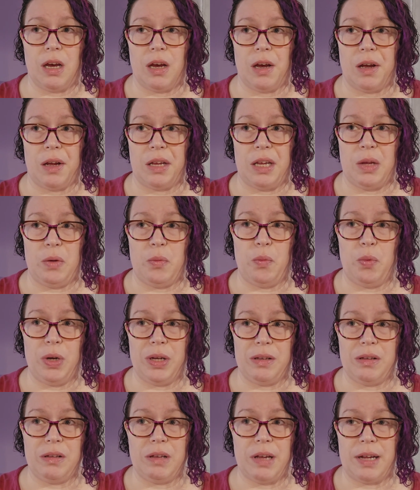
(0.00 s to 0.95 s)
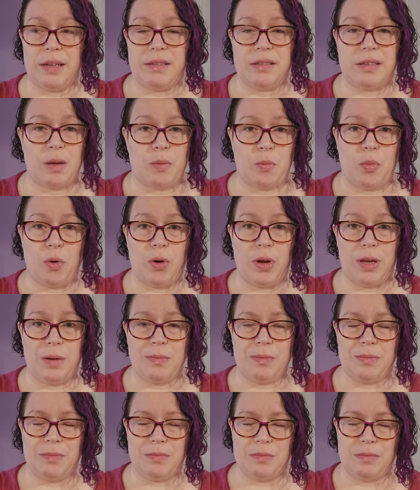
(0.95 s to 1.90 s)
He will at some
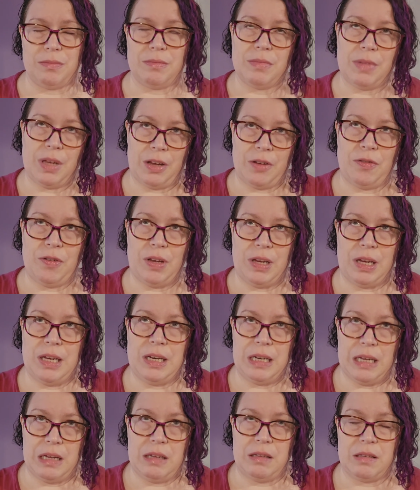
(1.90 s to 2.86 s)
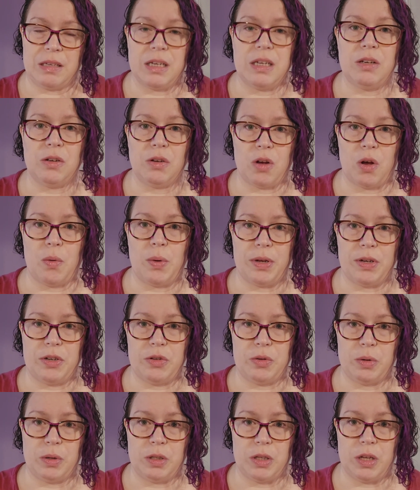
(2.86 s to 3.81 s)
point, if he needs it, he'll go
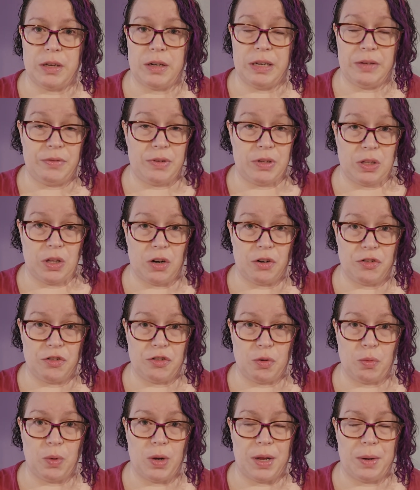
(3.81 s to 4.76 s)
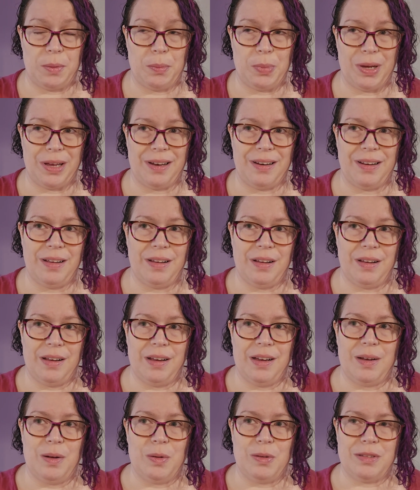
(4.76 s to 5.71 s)
into an even larger one. But
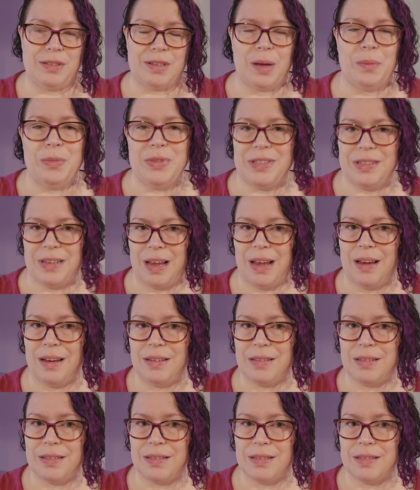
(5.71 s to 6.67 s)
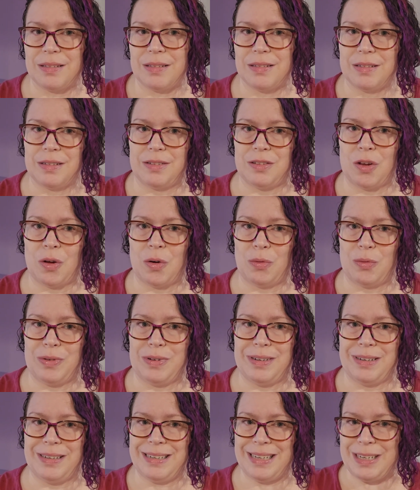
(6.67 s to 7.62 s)
some snakes
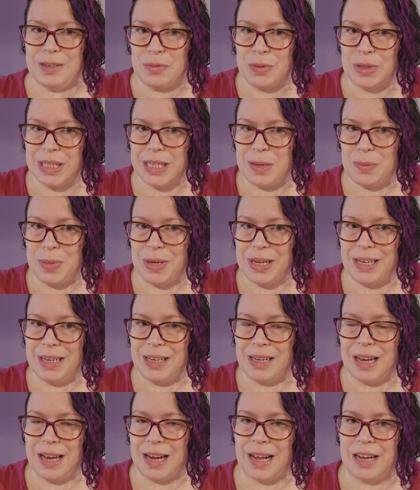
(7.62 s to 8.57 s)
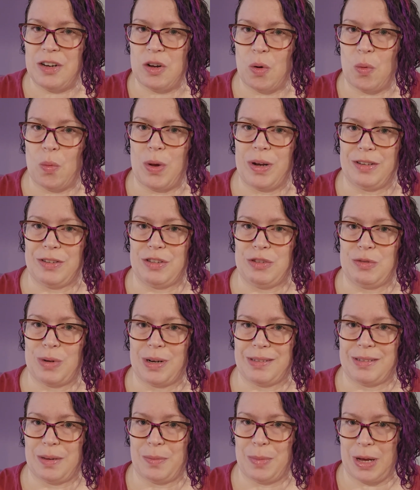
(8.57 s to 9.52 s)
don't need really big, and I don't want to
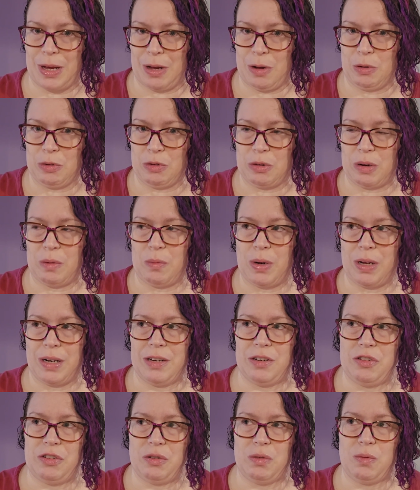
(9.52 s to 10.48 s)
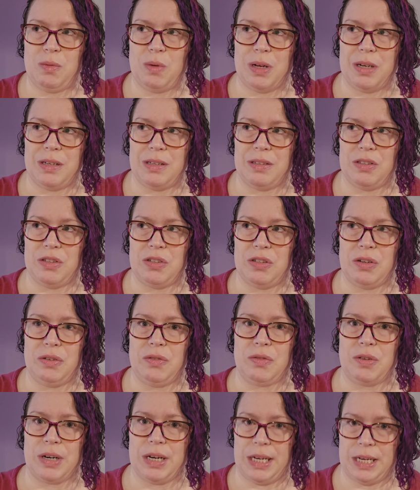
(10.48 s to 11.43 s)
stress him out. So I want to do what is good
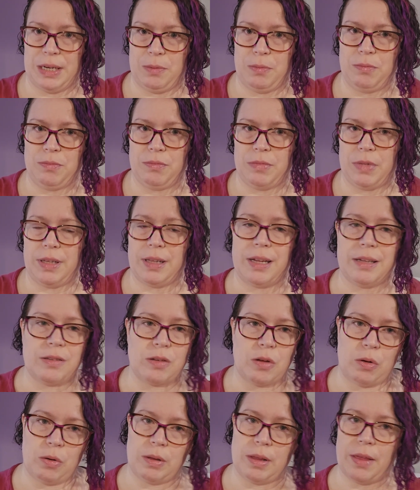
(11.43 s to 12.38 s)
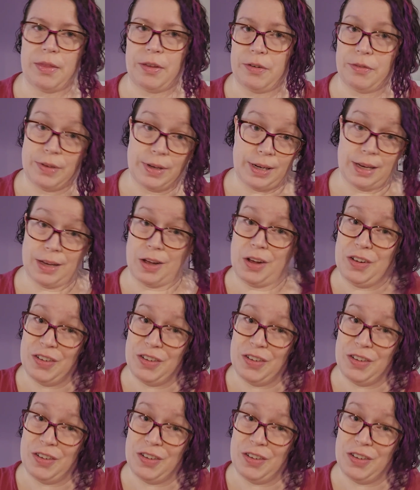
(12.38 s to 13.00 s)
for him. And that's a whole other video.